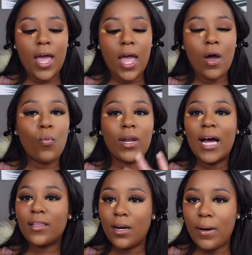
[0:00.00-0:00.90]
And when I
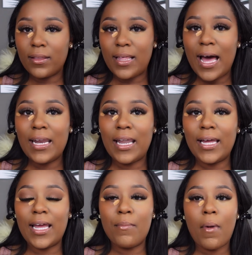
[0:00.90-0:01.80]
thought about that,
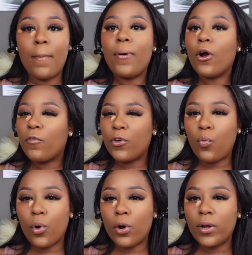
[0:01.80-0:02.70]
like in my perfect
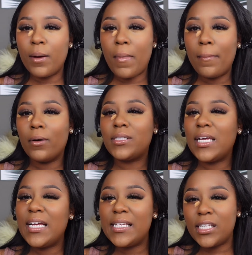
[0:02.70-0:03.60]
world, in my most
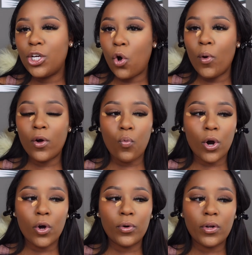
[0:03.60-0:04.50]
easygoing
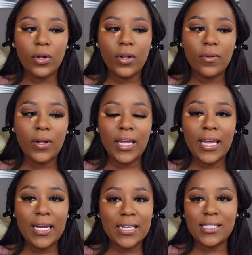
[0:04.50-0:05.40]
world,
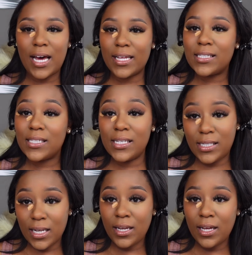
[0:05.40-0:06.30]
he does not exist
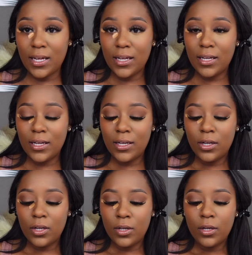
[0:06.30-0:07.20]
in it.
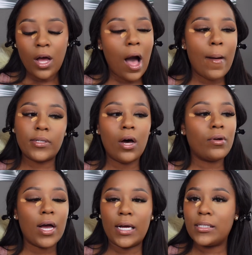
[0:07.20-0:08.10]
I was like, oh no,
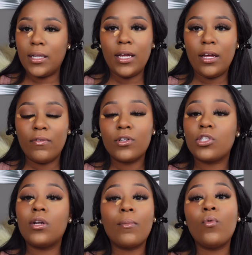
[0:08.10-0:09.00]
I got to leave. So
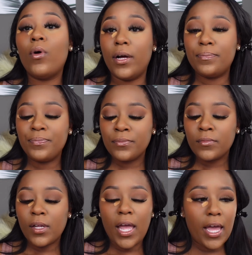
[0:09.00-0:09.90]
number one,
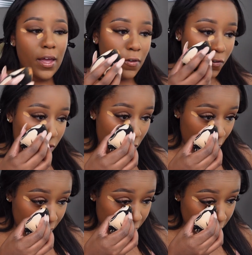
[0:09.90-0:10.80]
if there
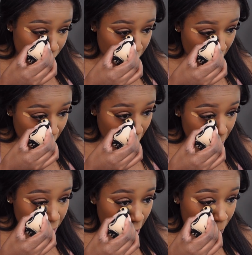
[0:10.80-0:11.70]
is
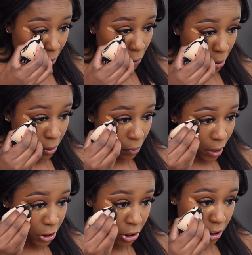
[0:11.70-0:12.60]
something keeping you in the
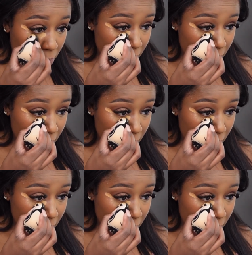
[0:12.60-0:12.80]
relationship